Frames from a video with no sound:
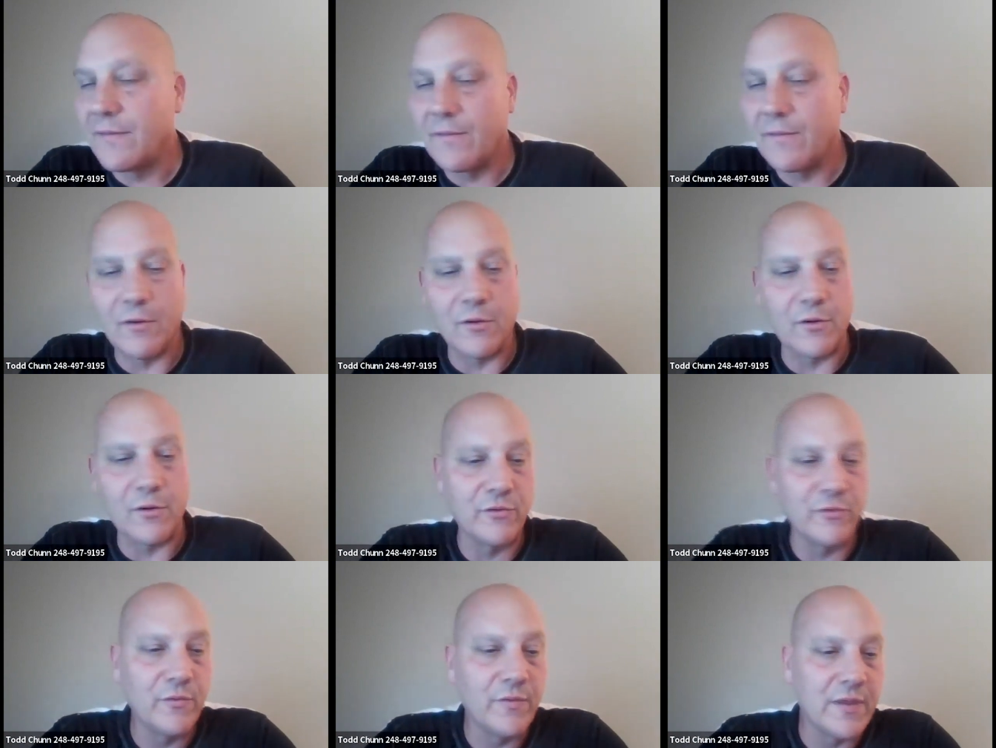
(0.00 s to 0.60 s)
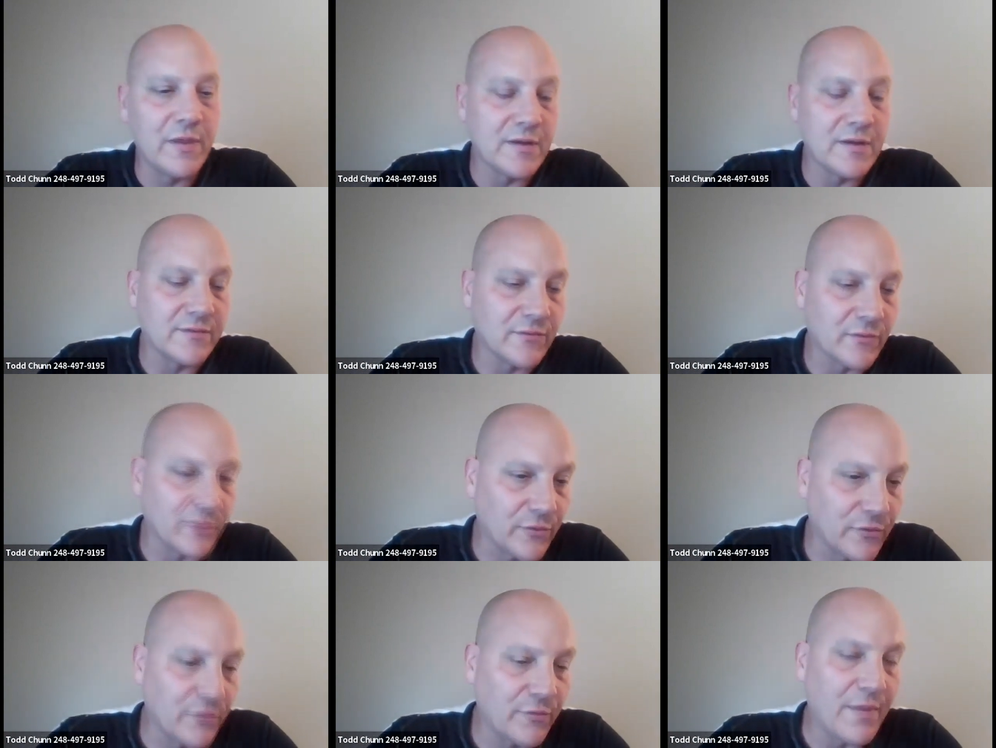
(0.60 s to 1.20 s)
or do this
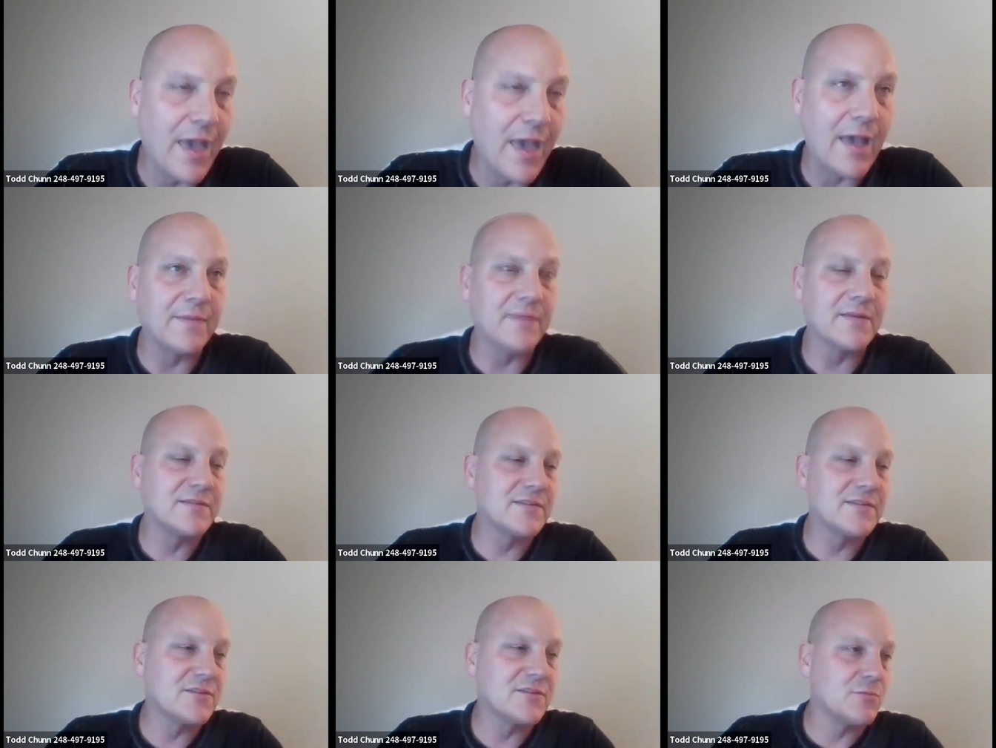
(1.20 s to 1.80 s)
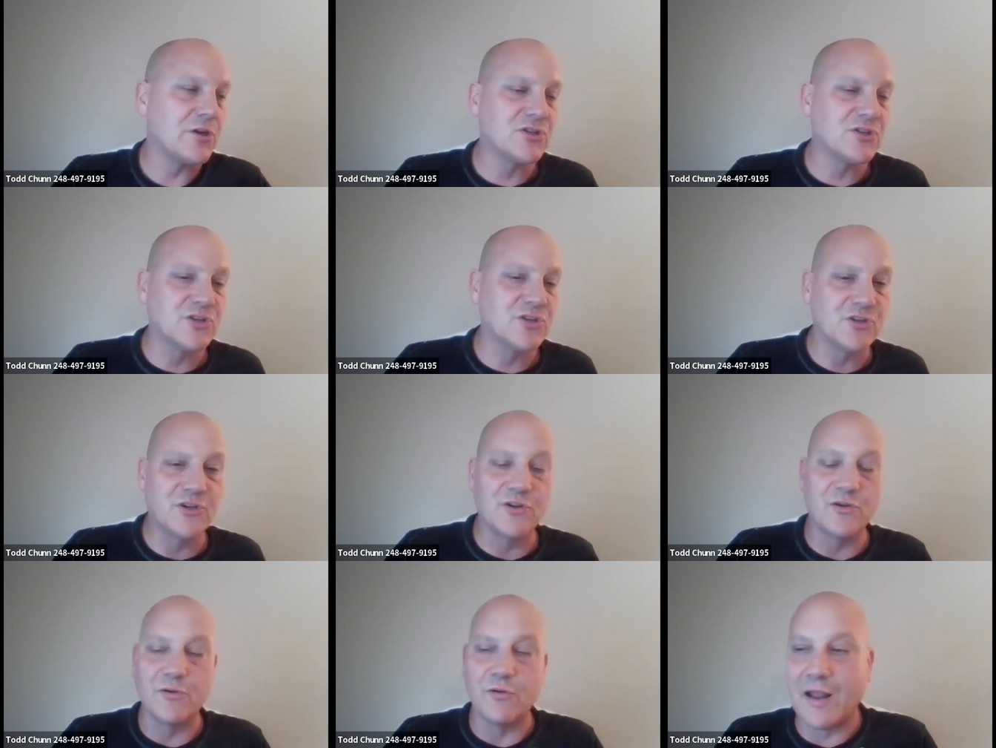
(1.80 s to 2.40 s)
or do that. This is what you
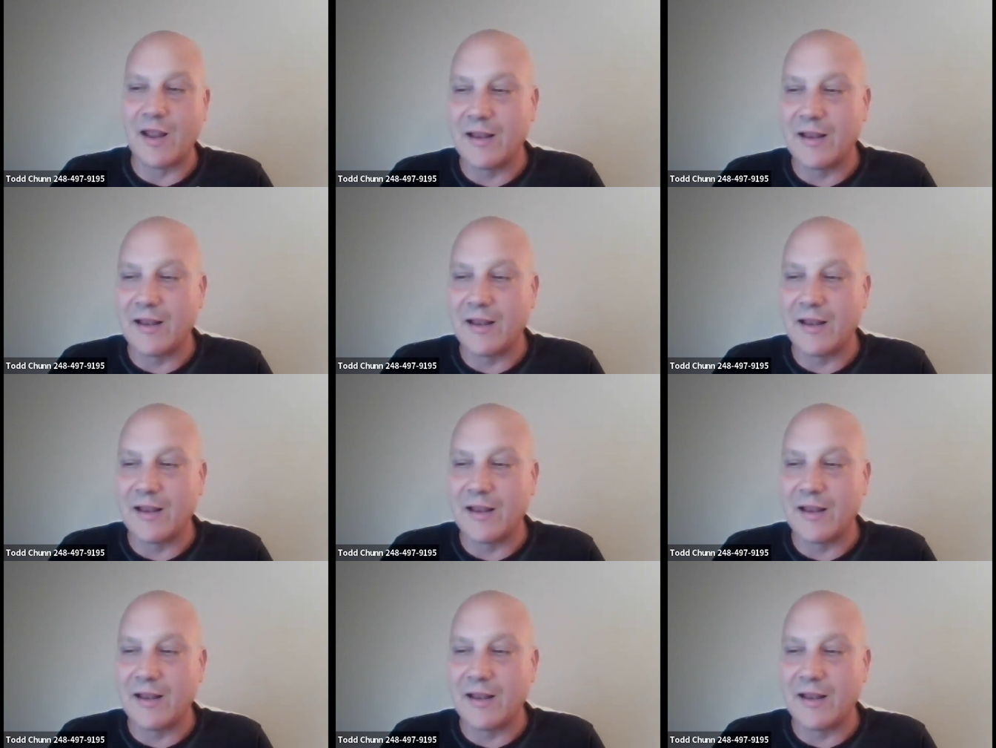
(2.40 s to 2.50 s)
should do.